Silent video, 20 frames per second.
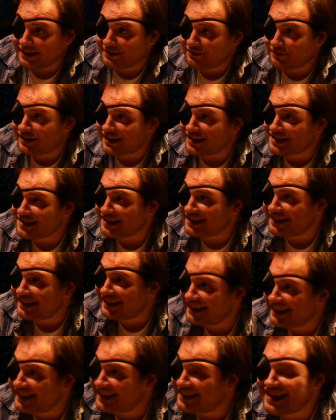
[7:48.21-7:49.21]
What is
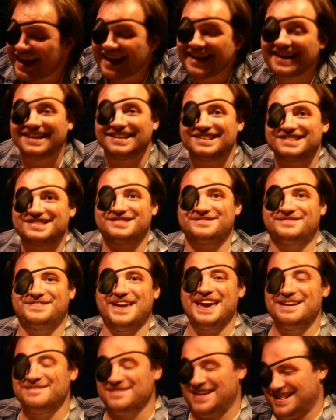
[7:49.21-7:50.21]
Dennis. it? Dennis.
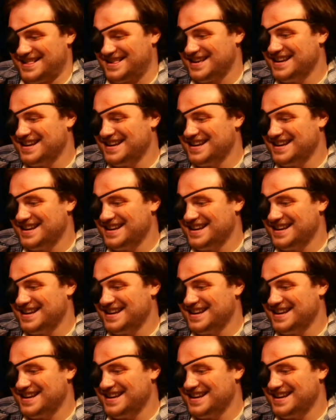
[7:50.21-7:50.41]
Damn it.